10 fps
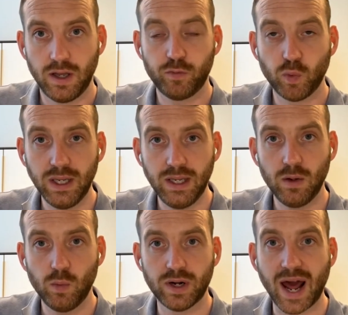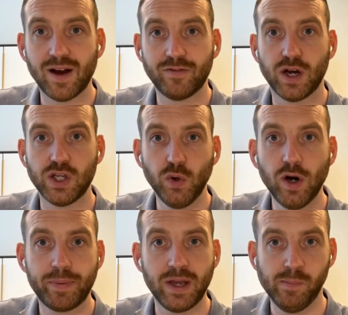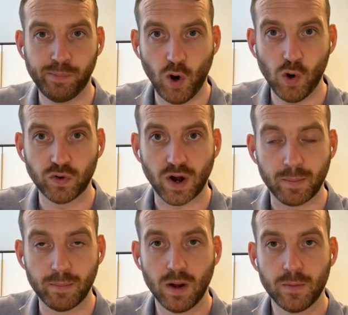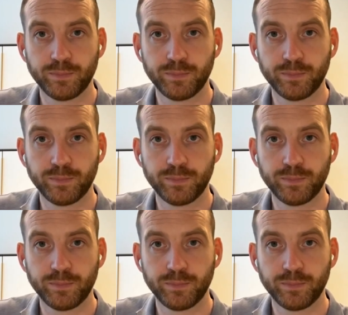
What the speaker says: If we would have a European program